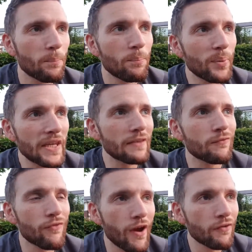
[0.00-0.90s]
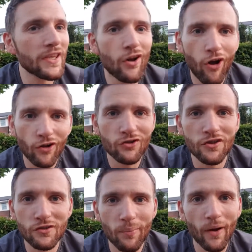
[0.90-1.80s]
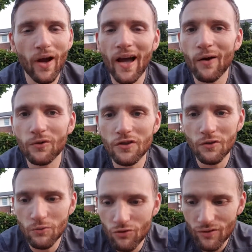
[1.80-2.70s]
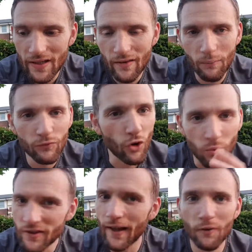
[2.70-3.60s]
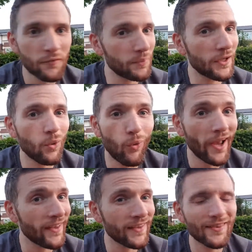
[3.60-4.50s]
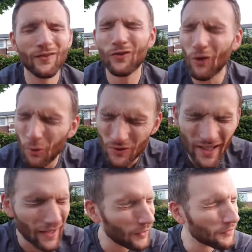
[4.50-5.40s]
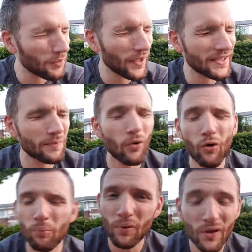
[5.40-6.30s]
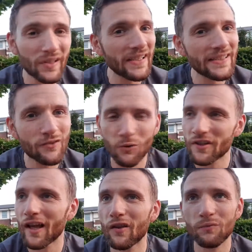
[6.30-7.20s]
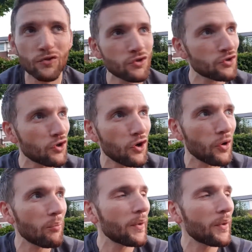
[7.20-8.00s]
be very conscious about how you treat them. Don't tell them to be quiet. Don't tell them to play small. Please don't tell them to shut up.